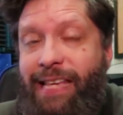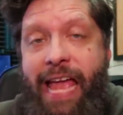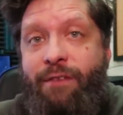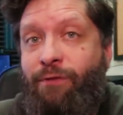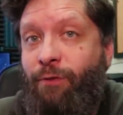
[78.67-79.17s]

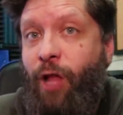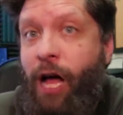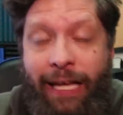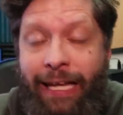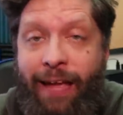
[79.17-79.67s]
and
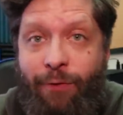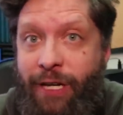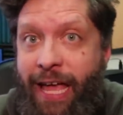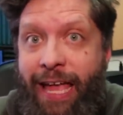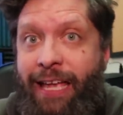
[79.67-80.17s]
vlogging every
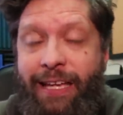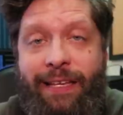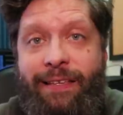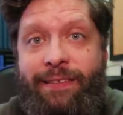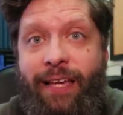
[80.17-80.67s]
day
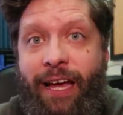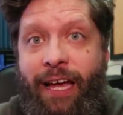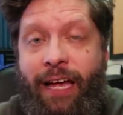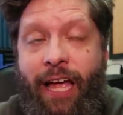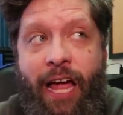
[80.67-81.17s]
is
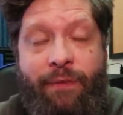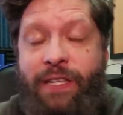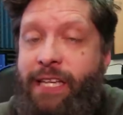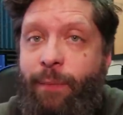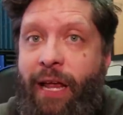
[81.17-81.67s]
uh, kind of
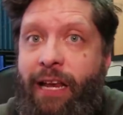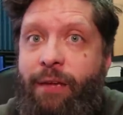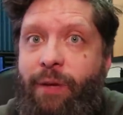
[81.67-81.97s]
intimidating,